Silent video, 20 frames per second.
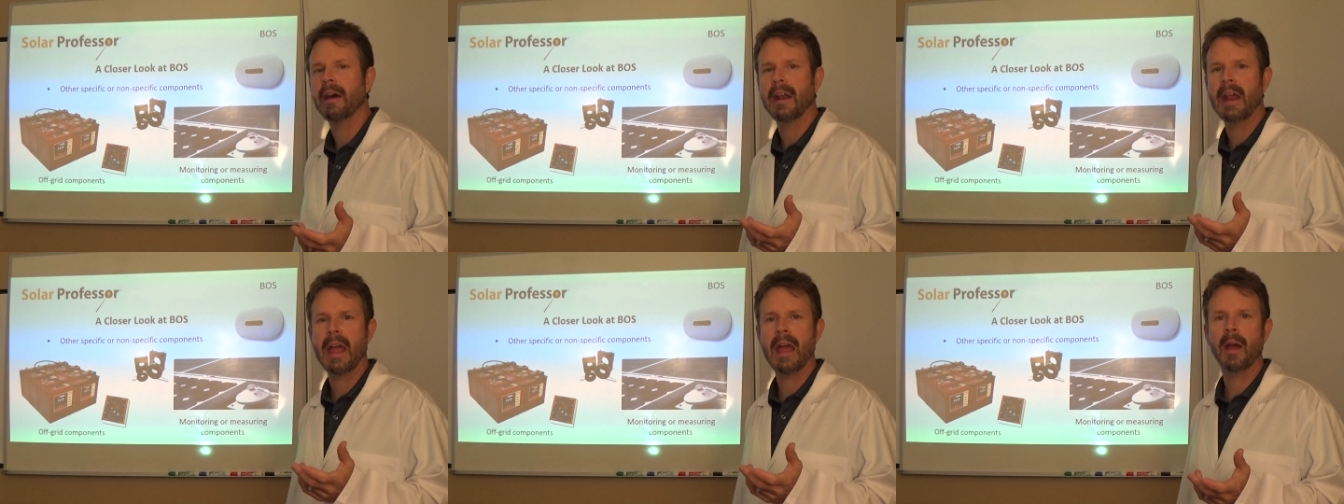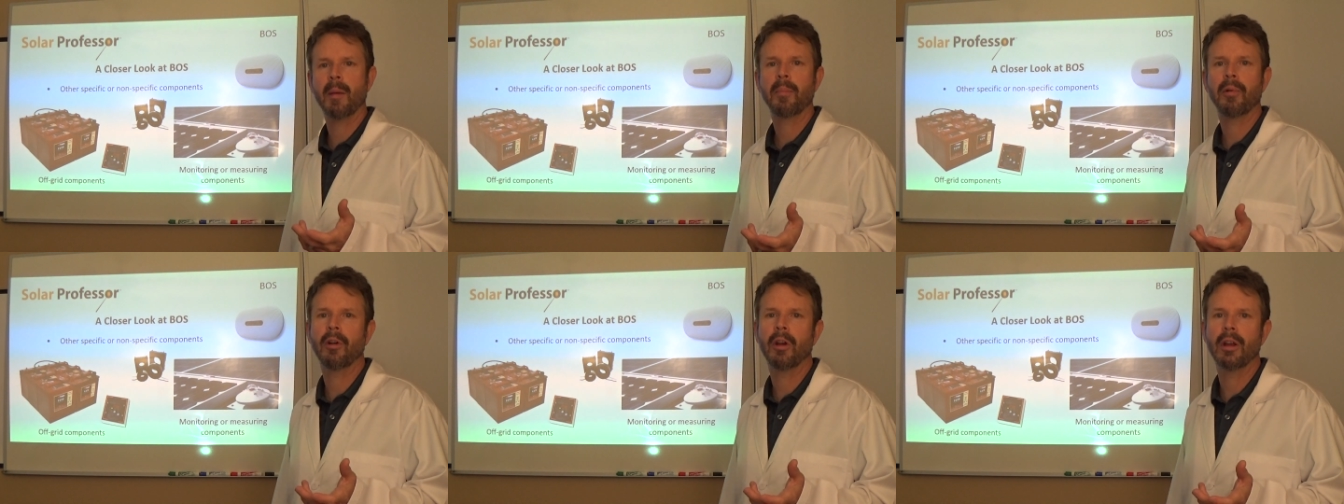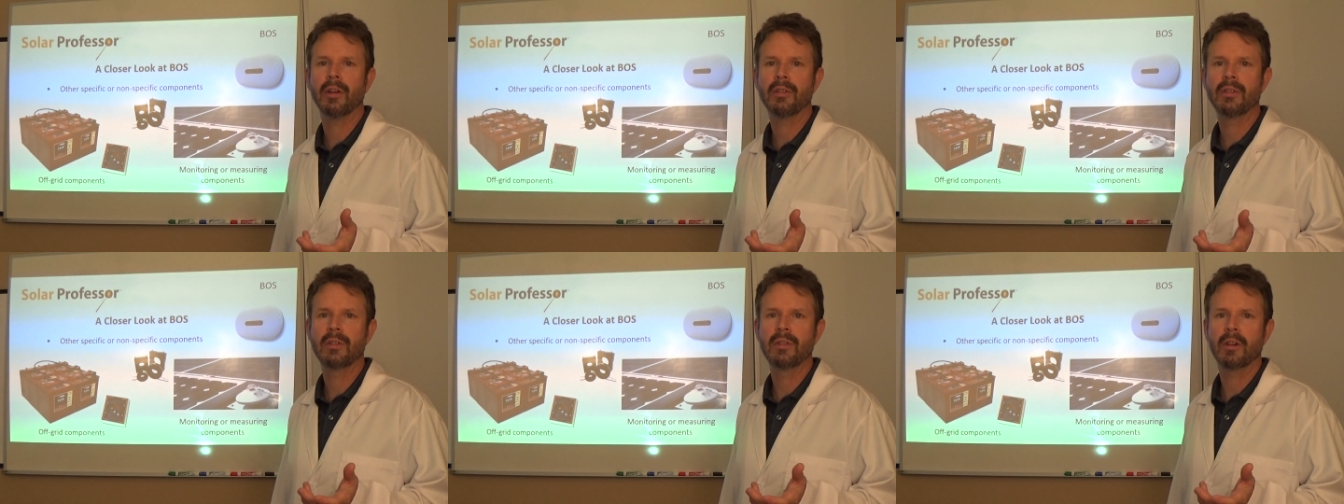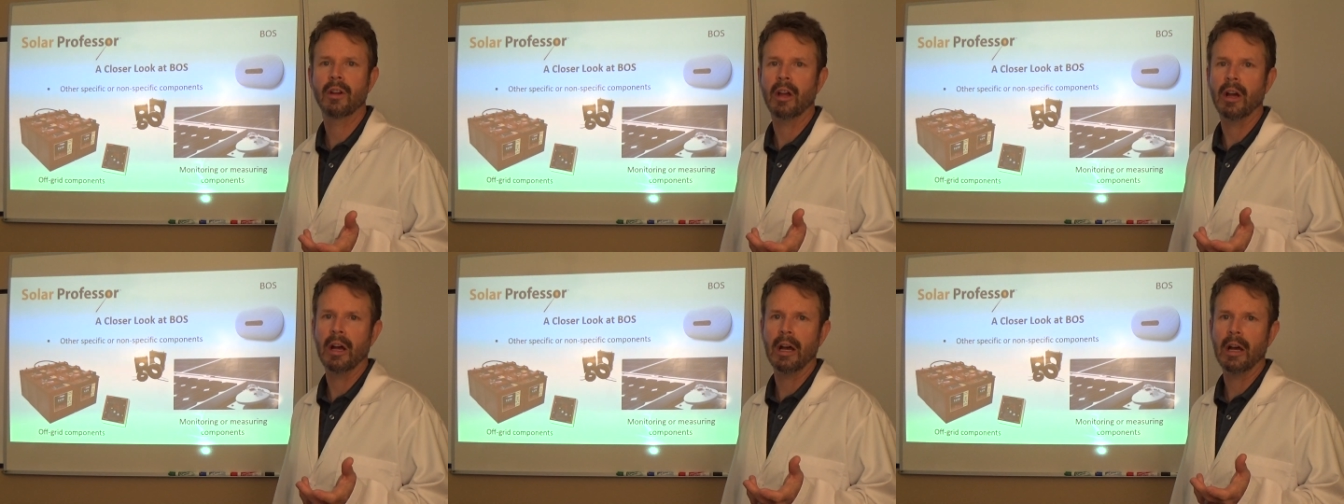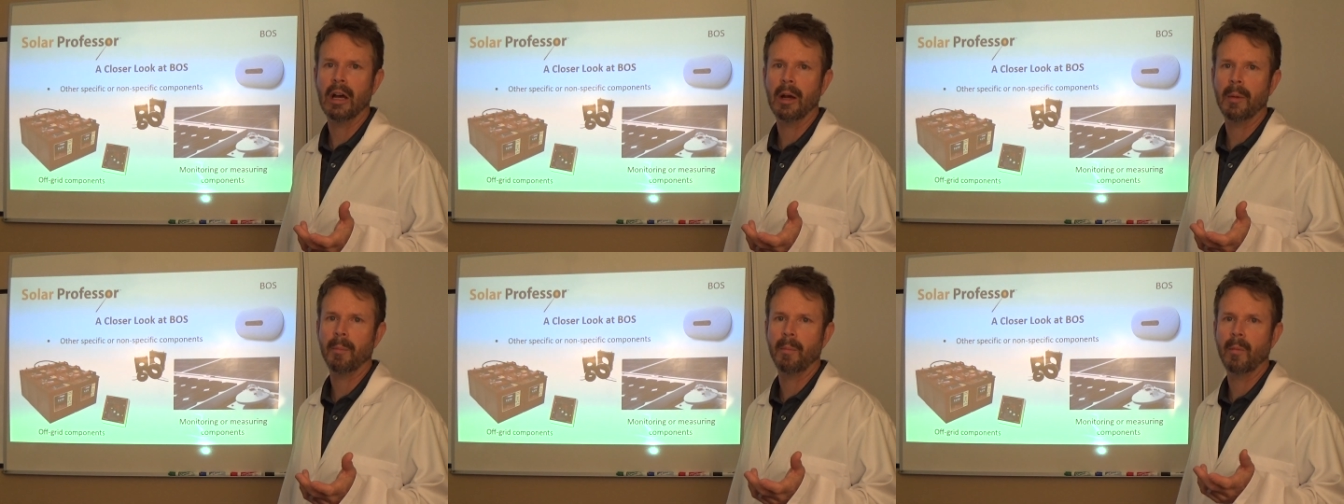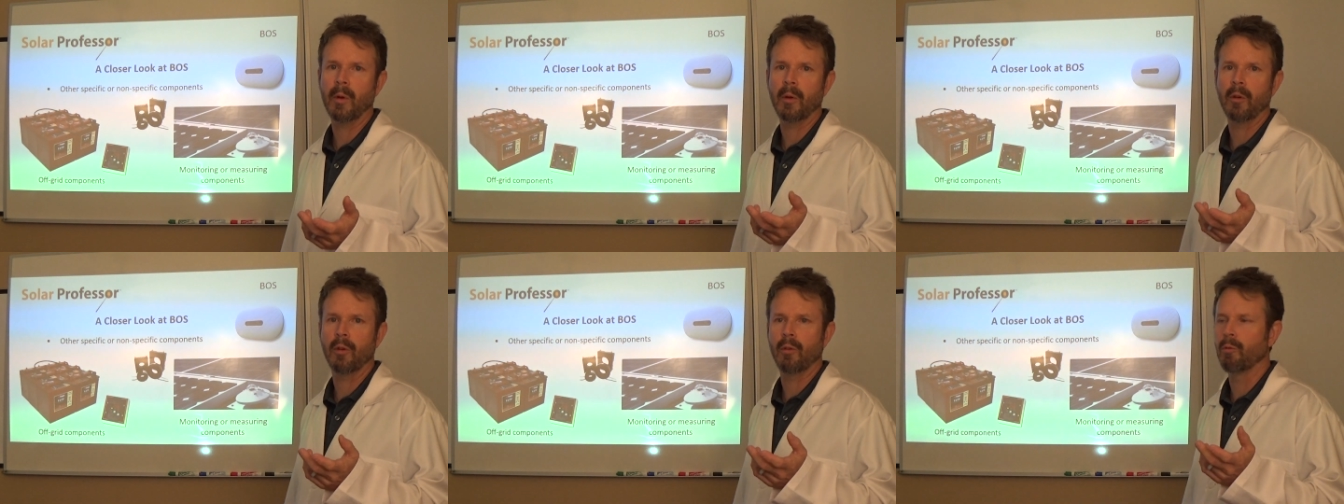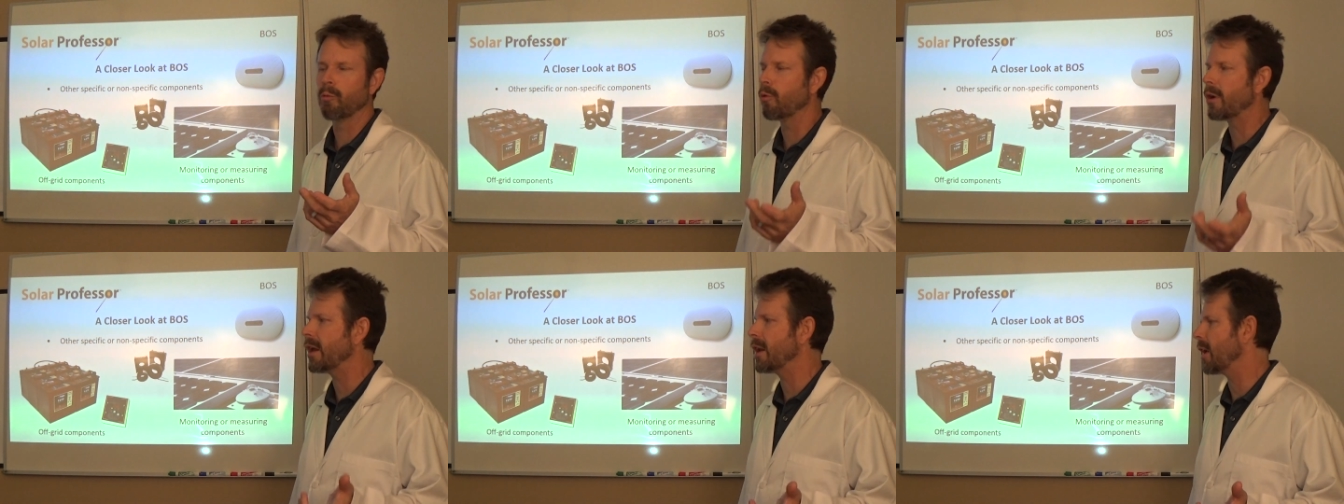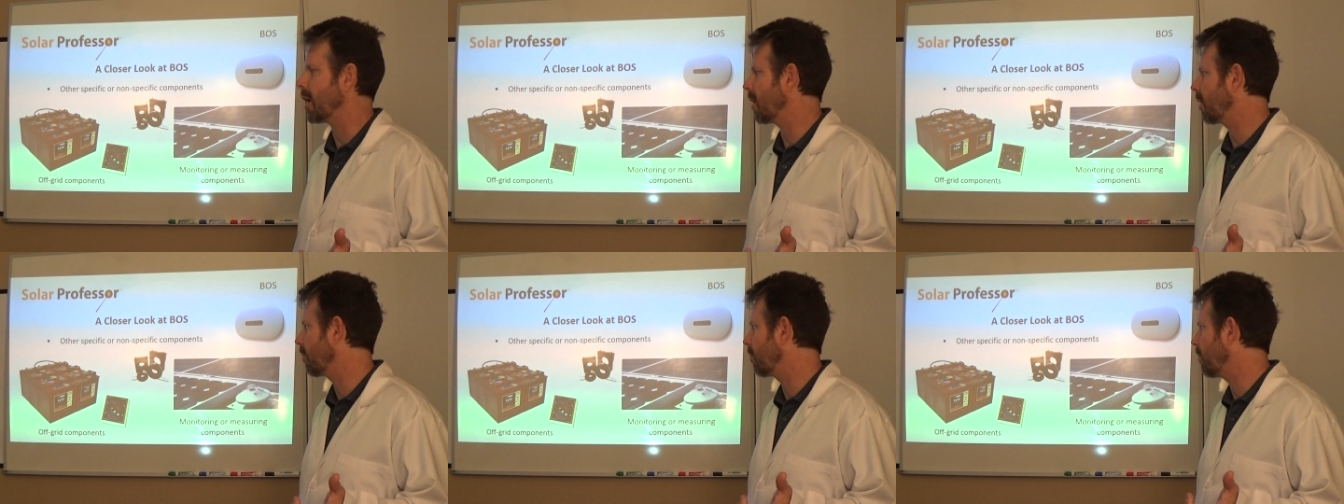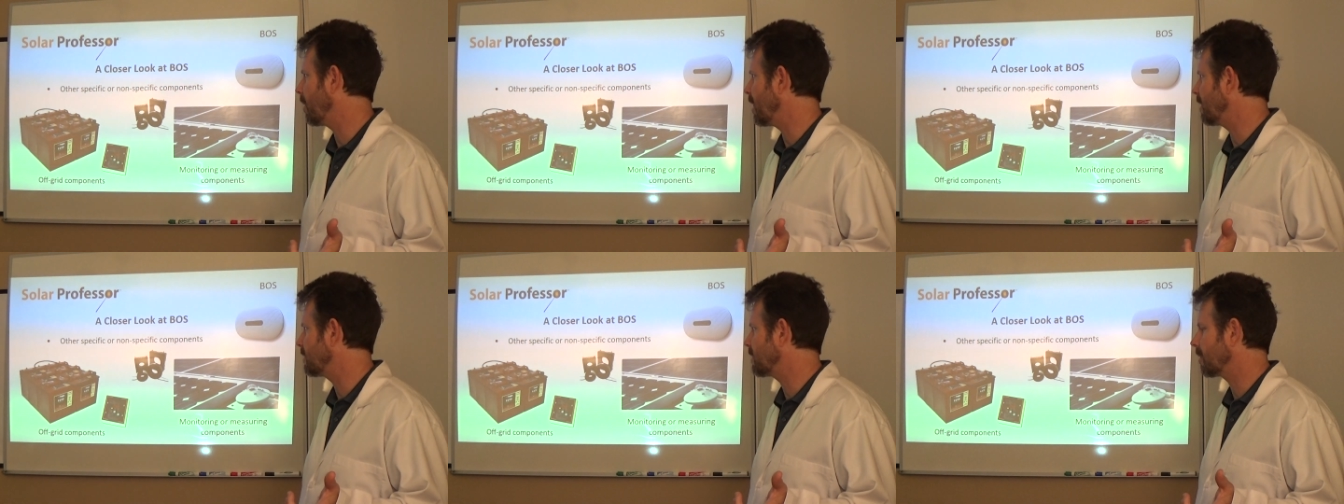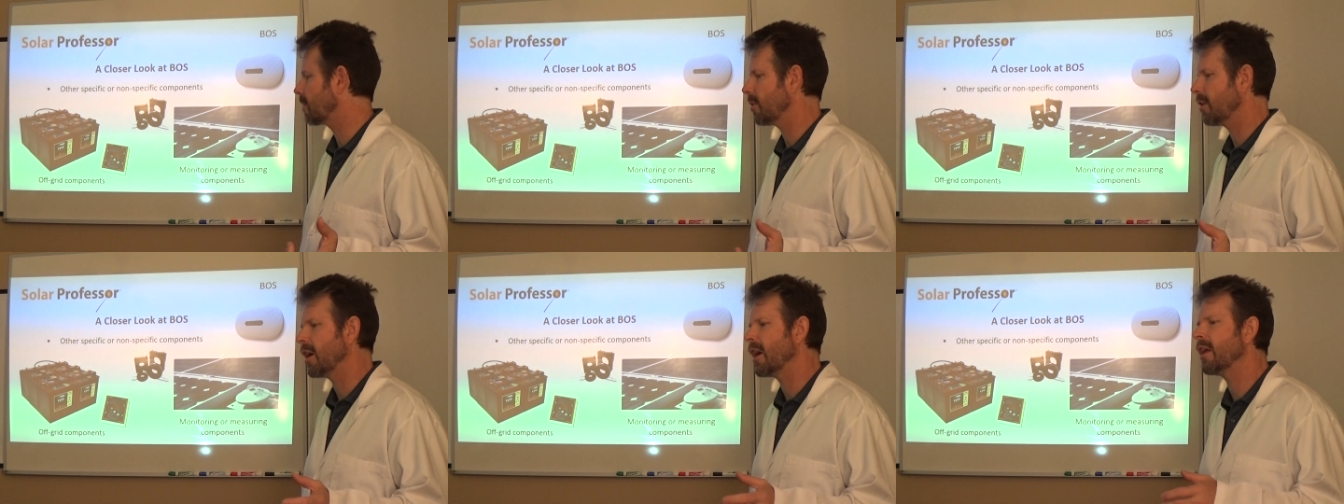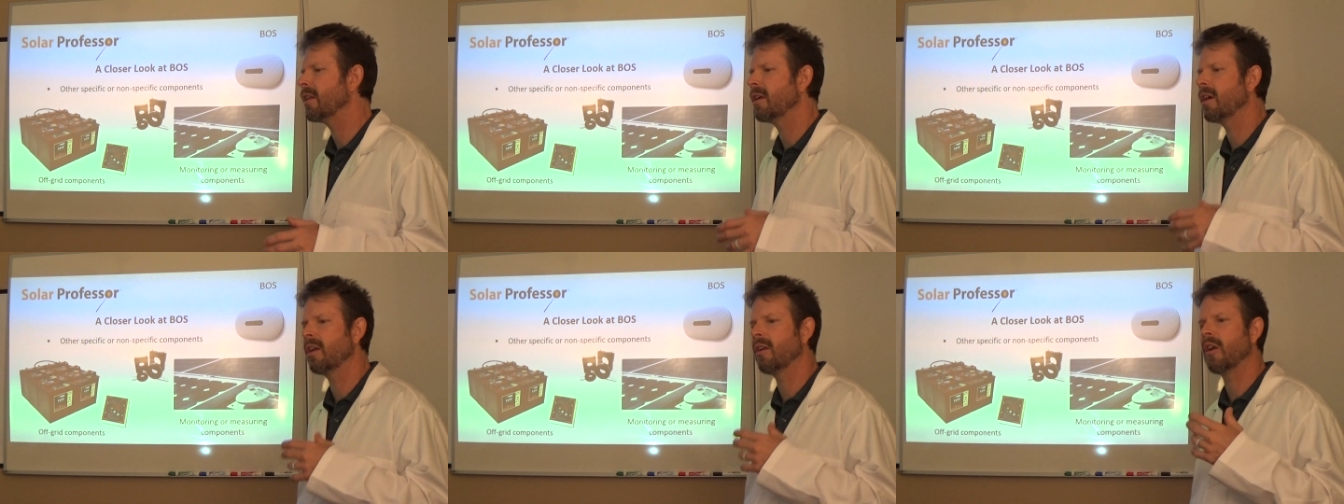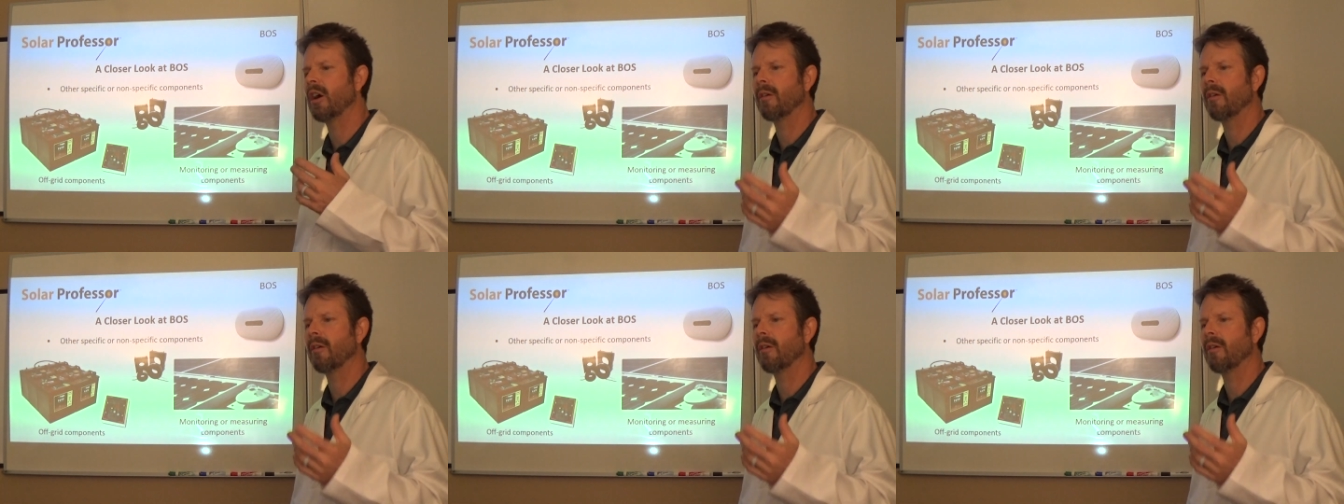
an amperage um, reading basically and then